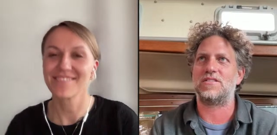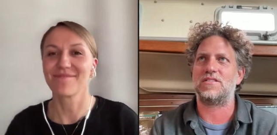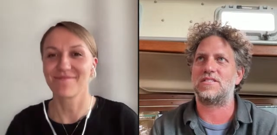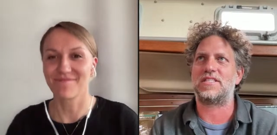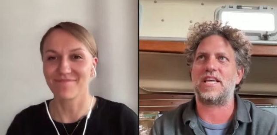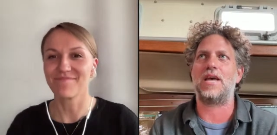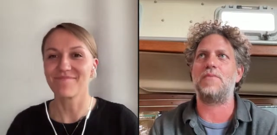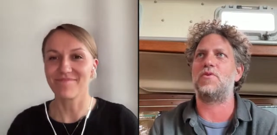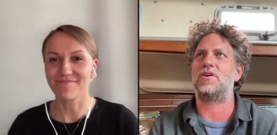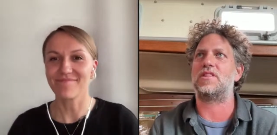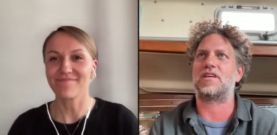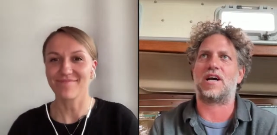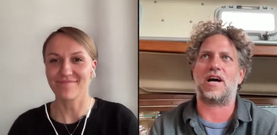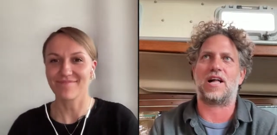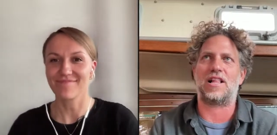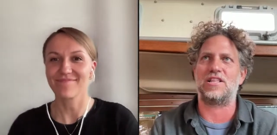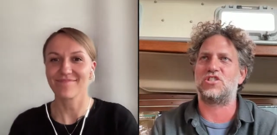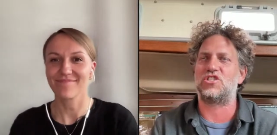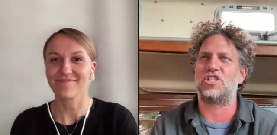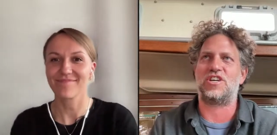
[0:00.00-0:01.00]
Speaker 1: same with
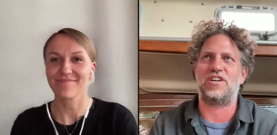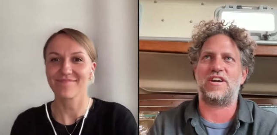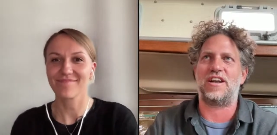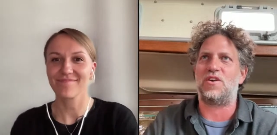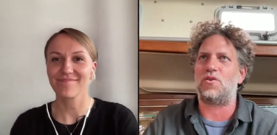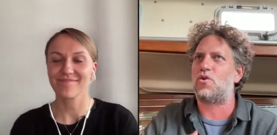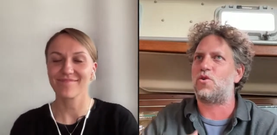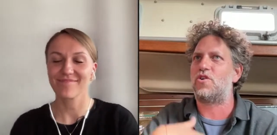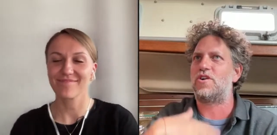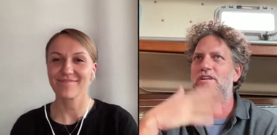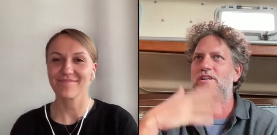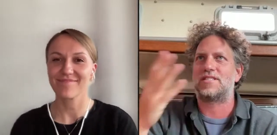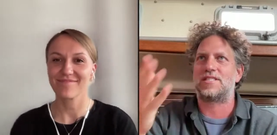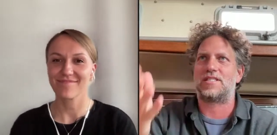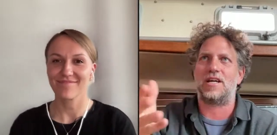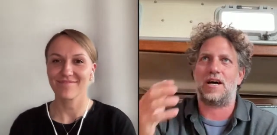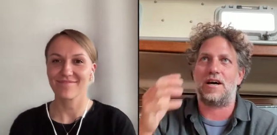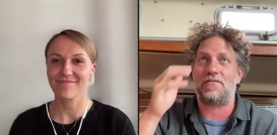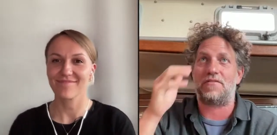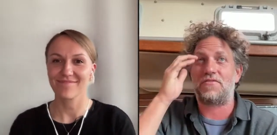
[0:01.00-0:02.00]
culture and org
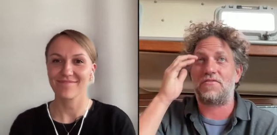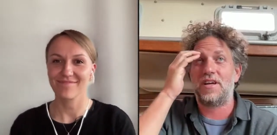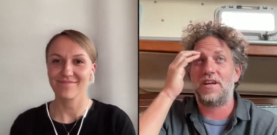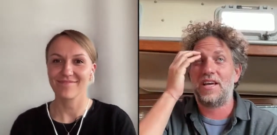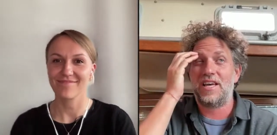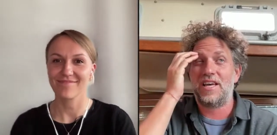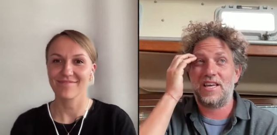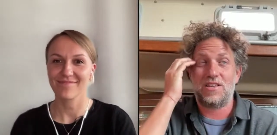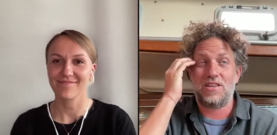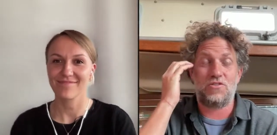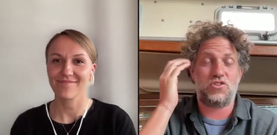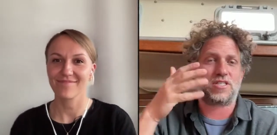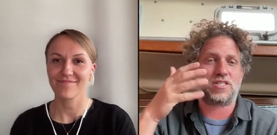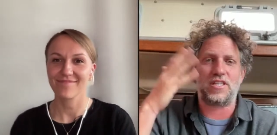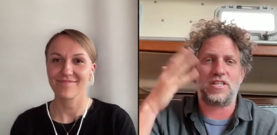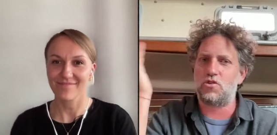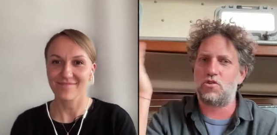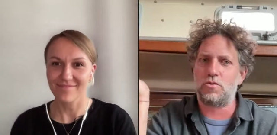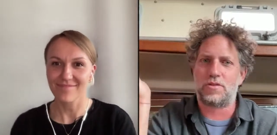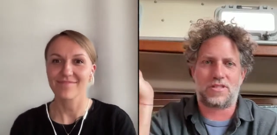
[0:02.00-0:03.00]
stuff. You just
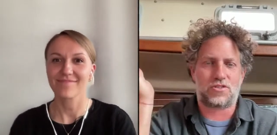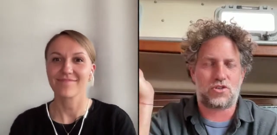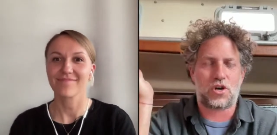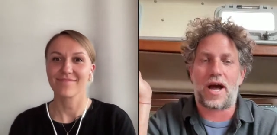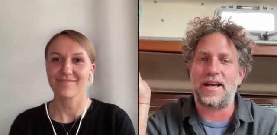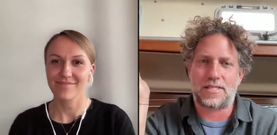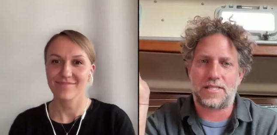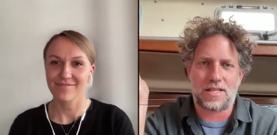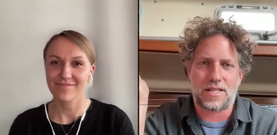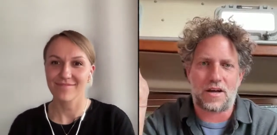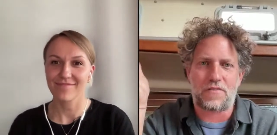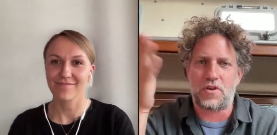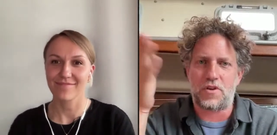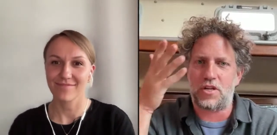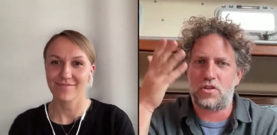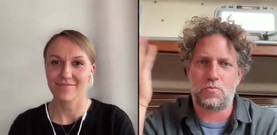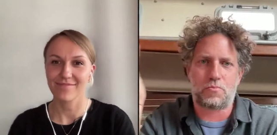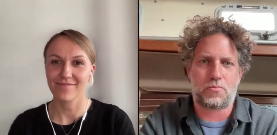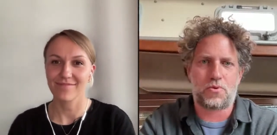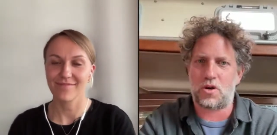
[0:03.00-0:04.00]
need to try stuff. You need
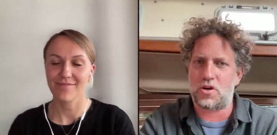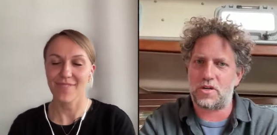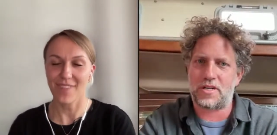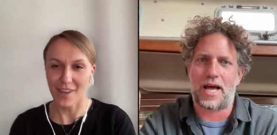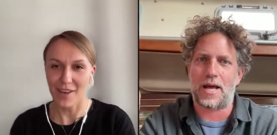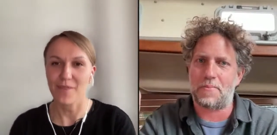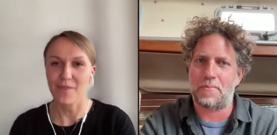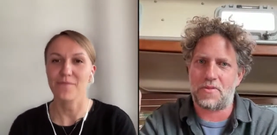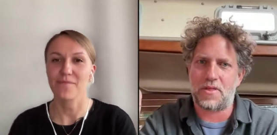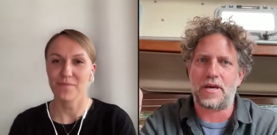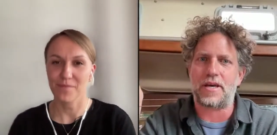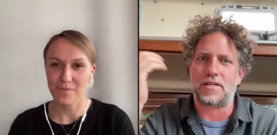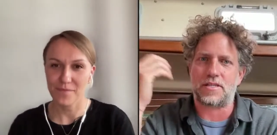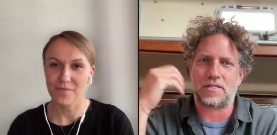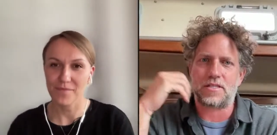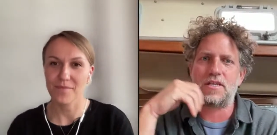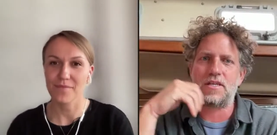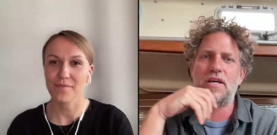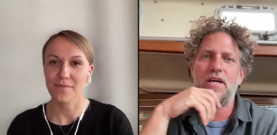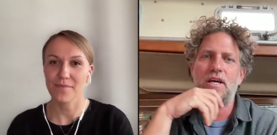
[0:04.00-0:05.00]
to prototype
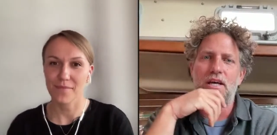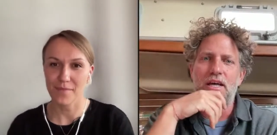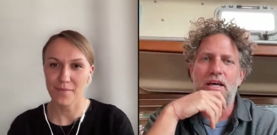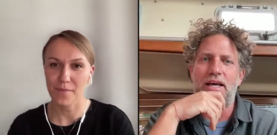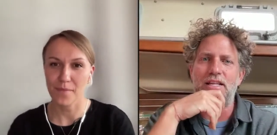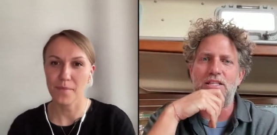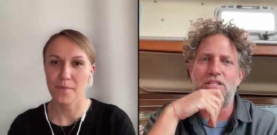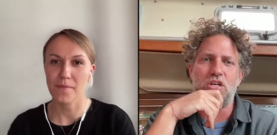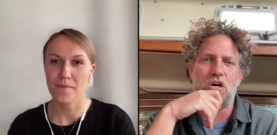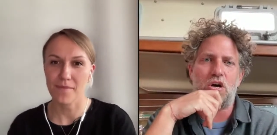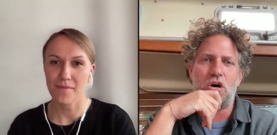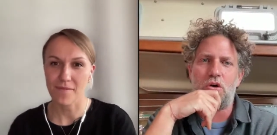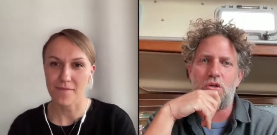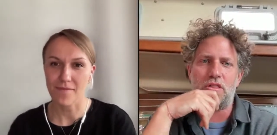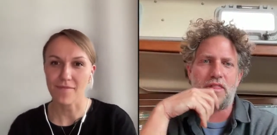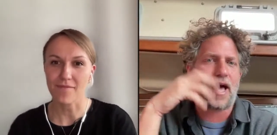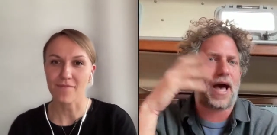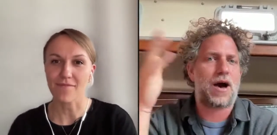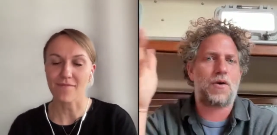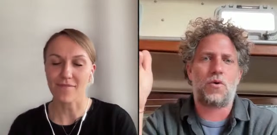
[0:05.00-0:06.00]
things, and so
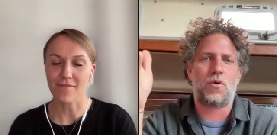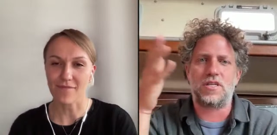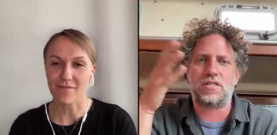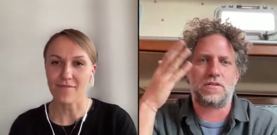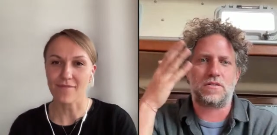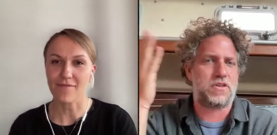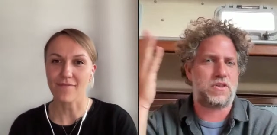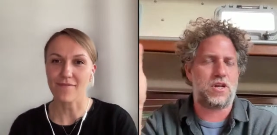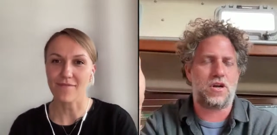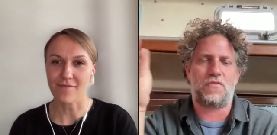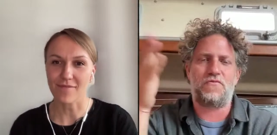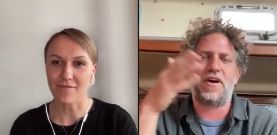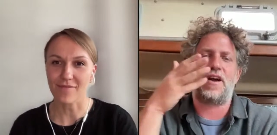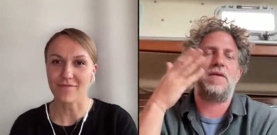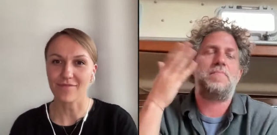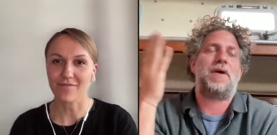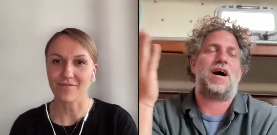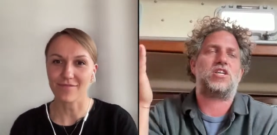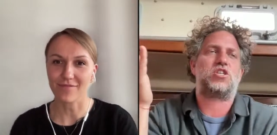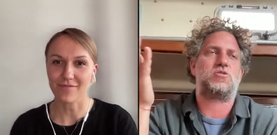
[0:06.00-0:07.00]
that was you know very
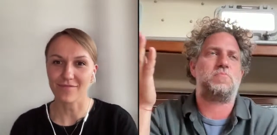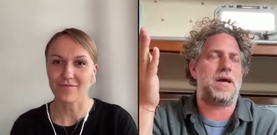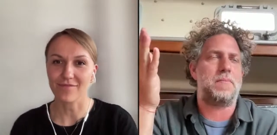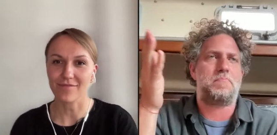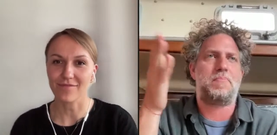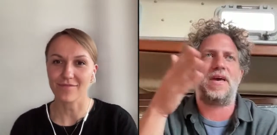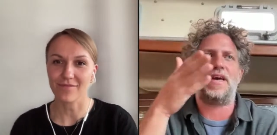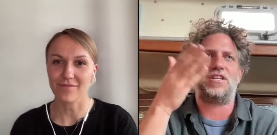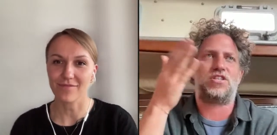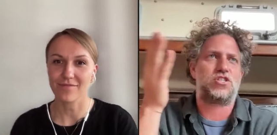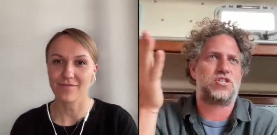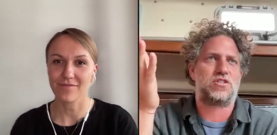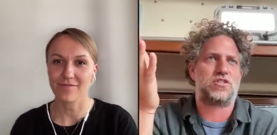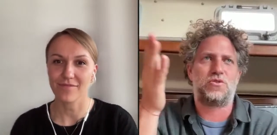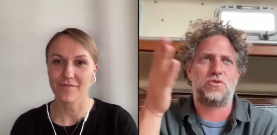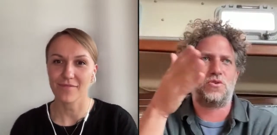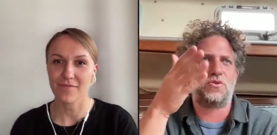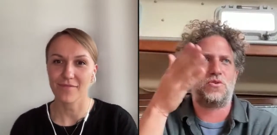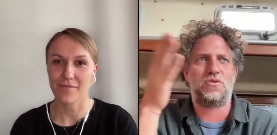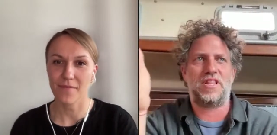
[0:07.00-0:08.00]
much my pitch
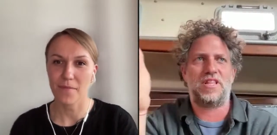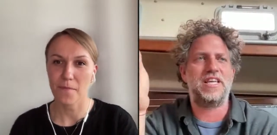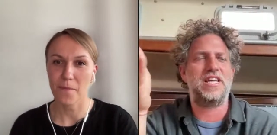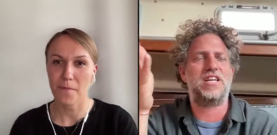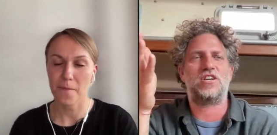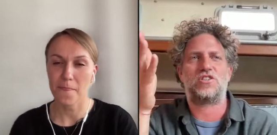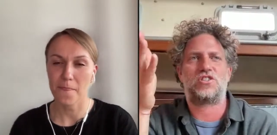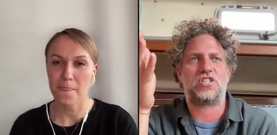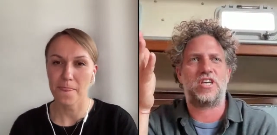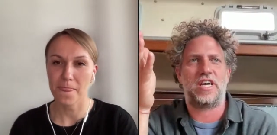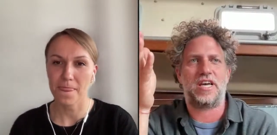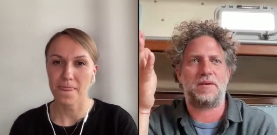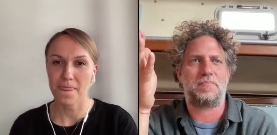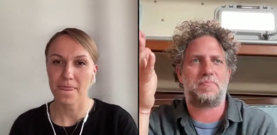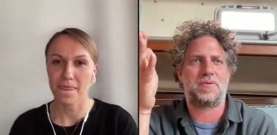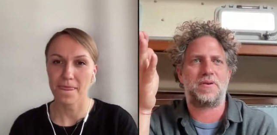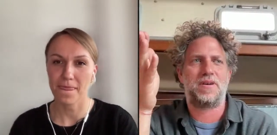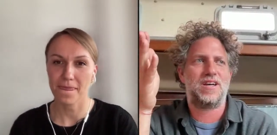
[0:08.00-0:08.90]
to leadership